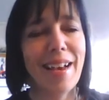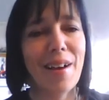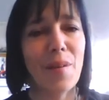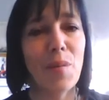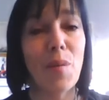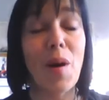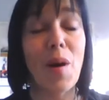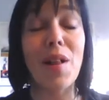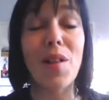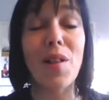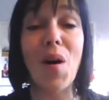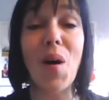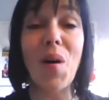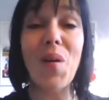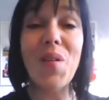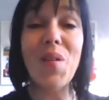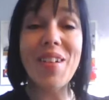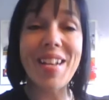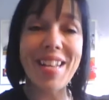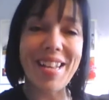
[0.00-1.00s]
while
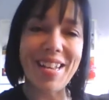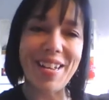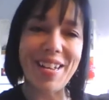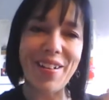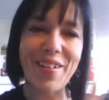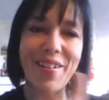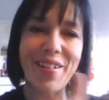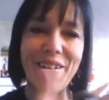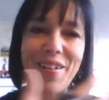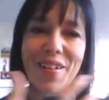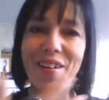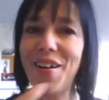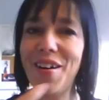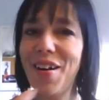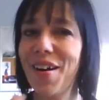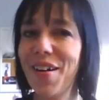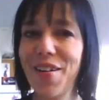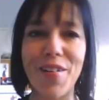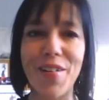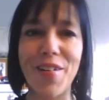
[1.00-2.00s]
owning
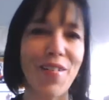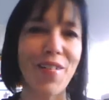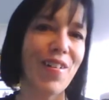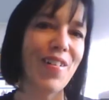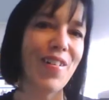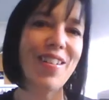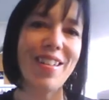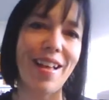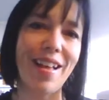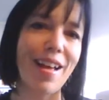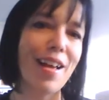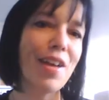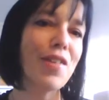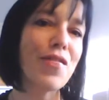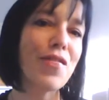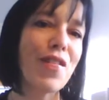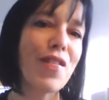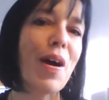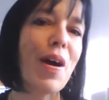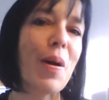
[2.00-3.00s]
her whole
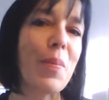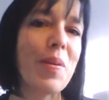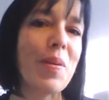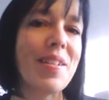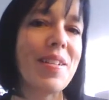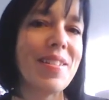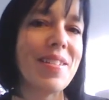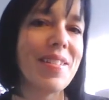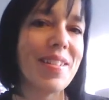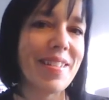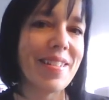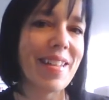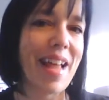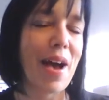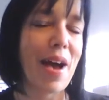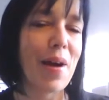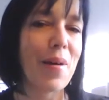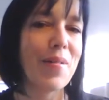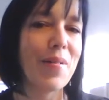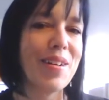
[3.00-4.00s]
life up until
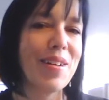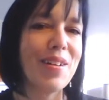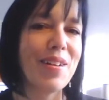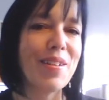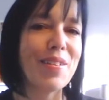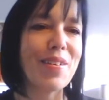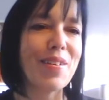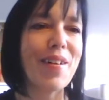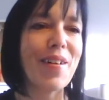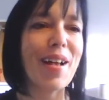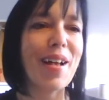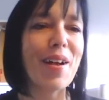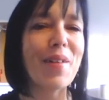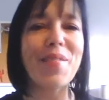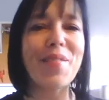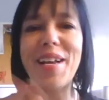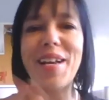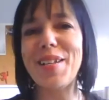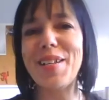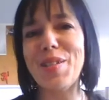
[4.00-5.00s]
now. So I
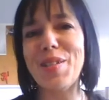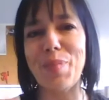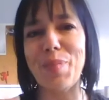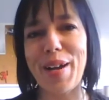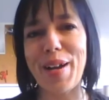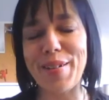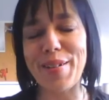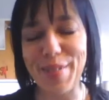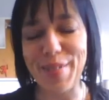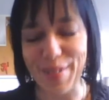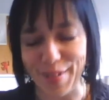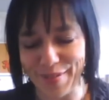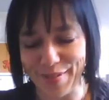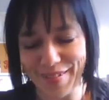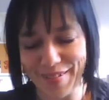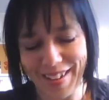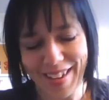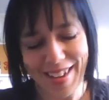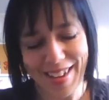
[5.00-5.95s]
hope that inspires you.